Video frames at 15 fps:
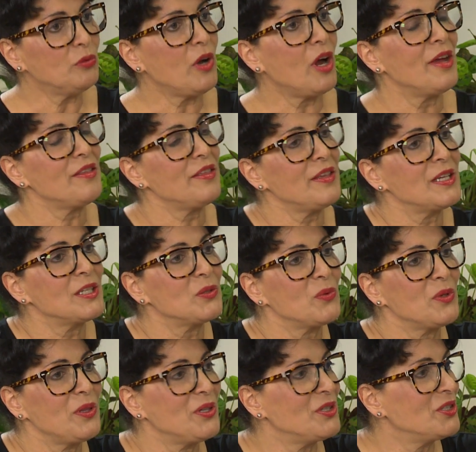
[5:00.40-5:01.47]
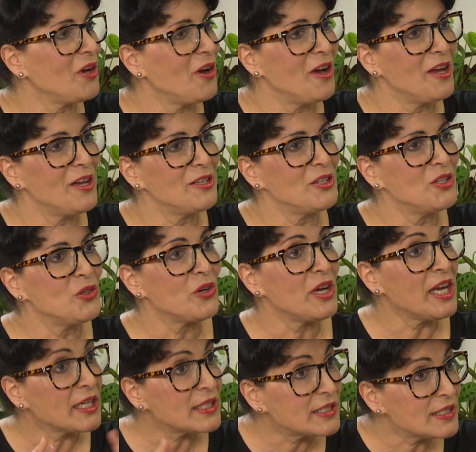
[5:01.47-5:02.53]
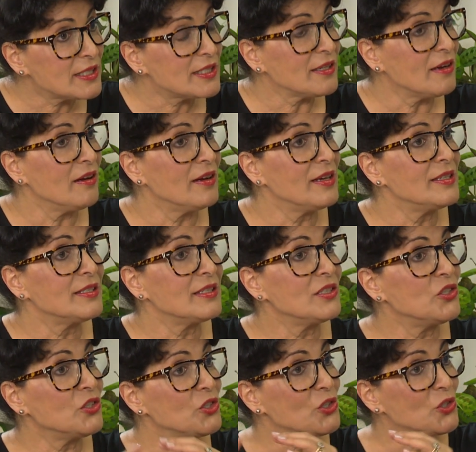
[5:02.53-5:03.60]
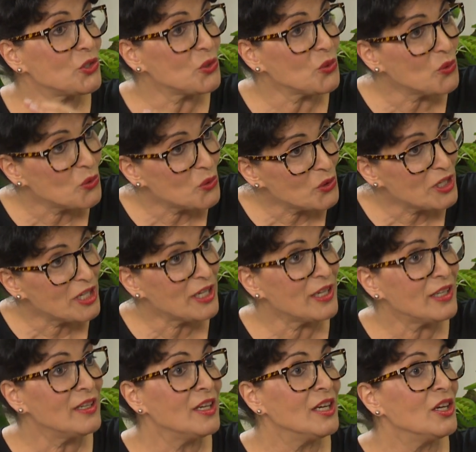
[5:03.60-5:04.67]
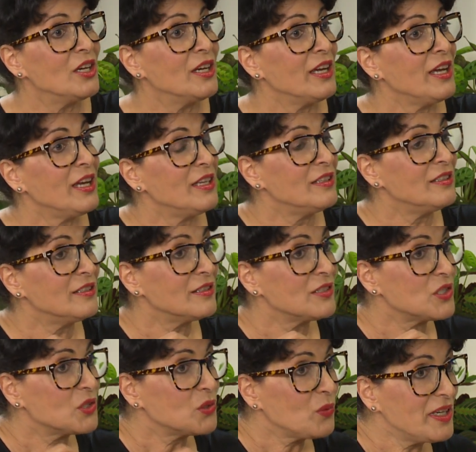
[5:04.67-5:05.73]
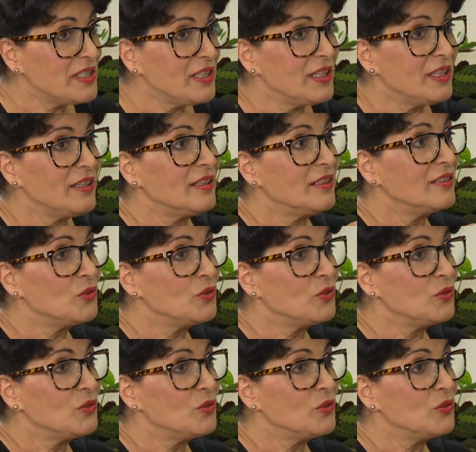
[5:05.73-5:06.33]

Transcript: the right things with your diet and your exercise and your sauna and sweating